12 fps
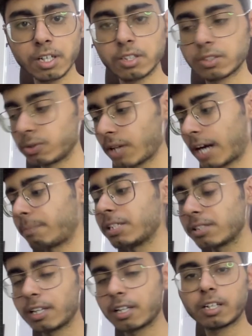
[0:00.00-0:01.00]
So that means
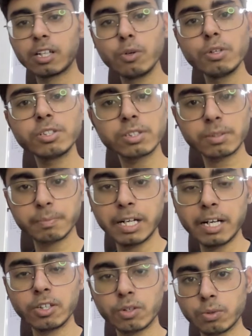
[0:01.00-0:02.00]
it includes
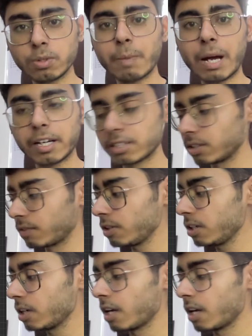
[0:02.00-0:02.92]
building your own backend server.